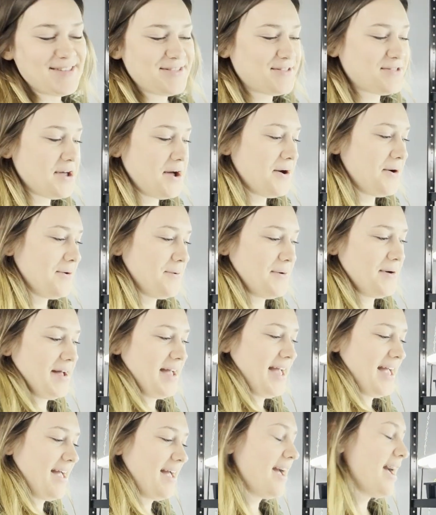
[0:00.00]
So
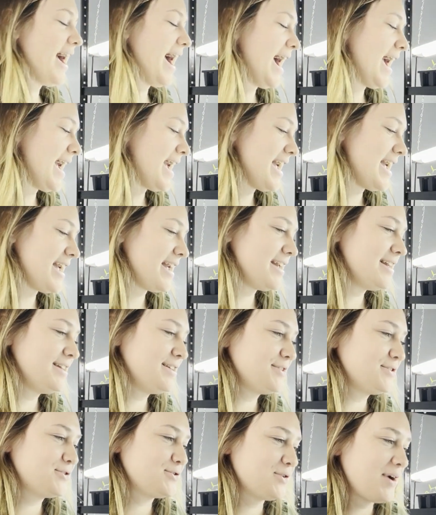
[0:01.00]
I
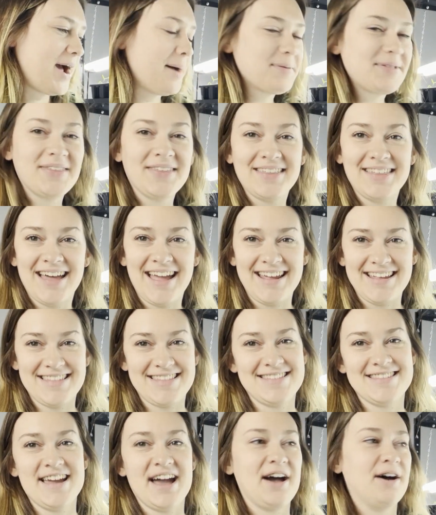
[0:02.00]
dropped the
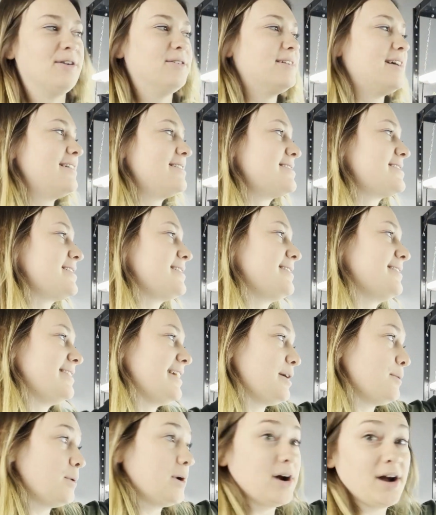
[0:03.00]
lights down until
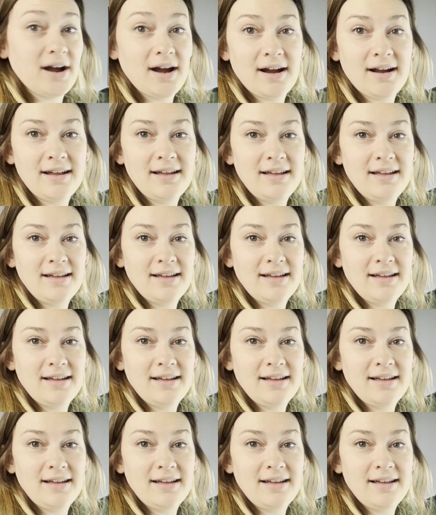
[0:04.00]
they were